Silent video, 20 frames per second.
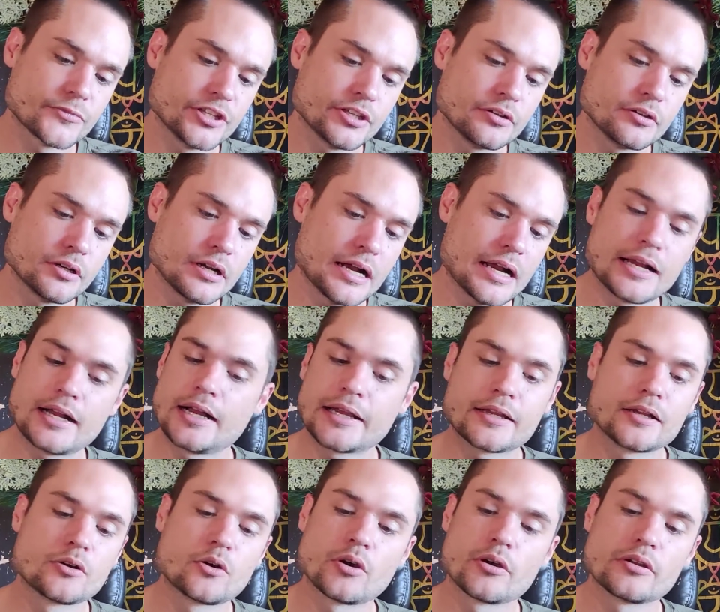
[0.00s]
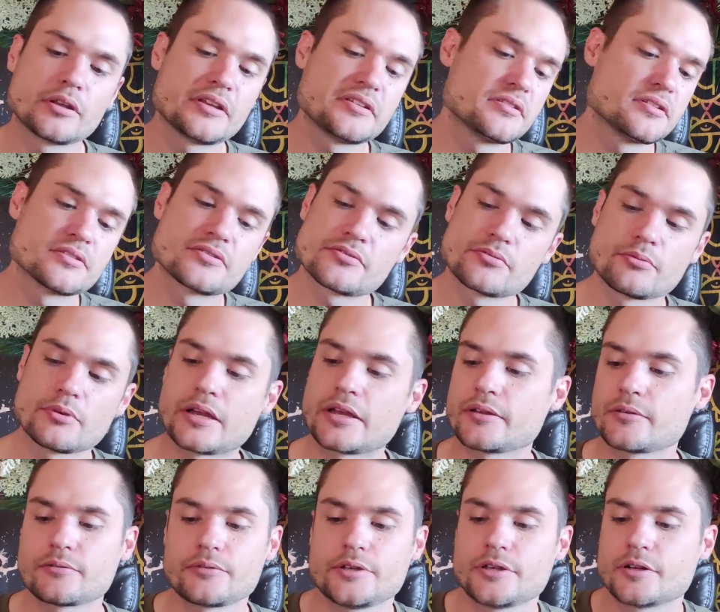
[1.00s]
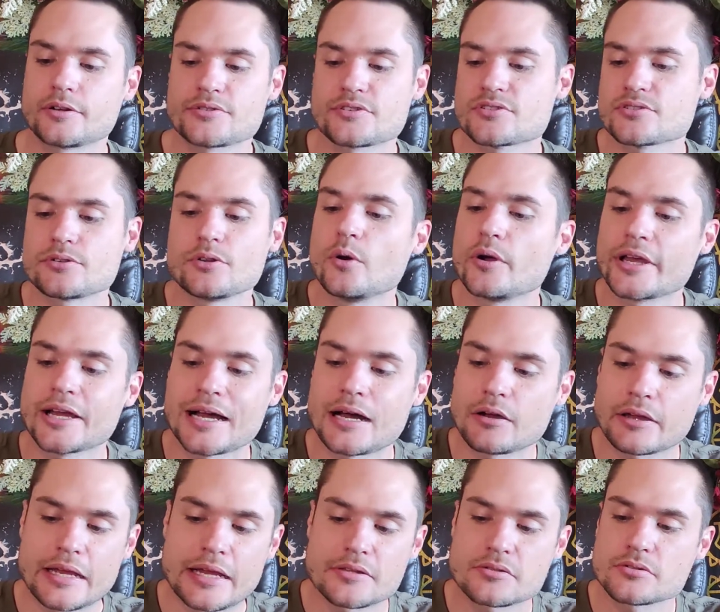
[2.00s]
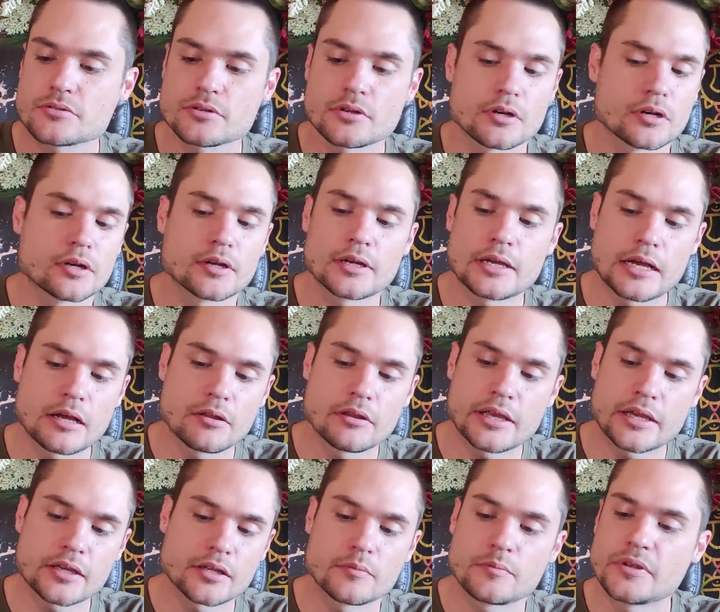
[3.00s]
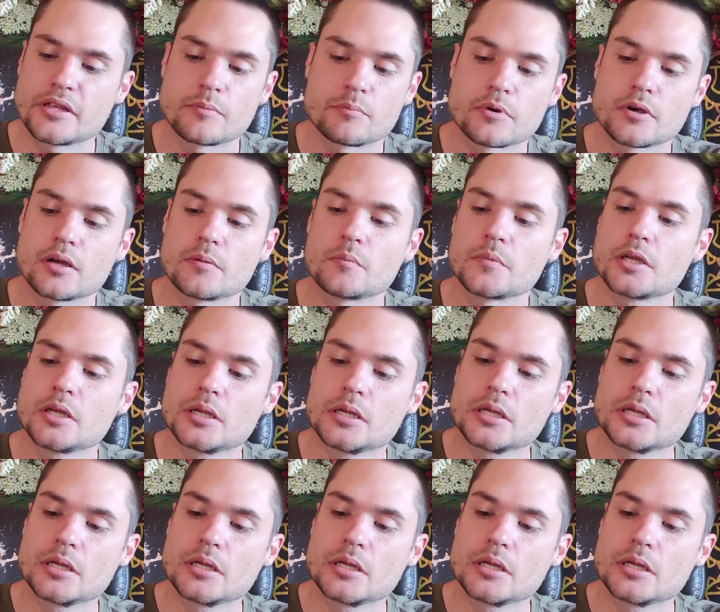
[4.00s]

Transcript: you know, I, I can correlate this right, you know, just knowing how cancers are and how that could be a problem.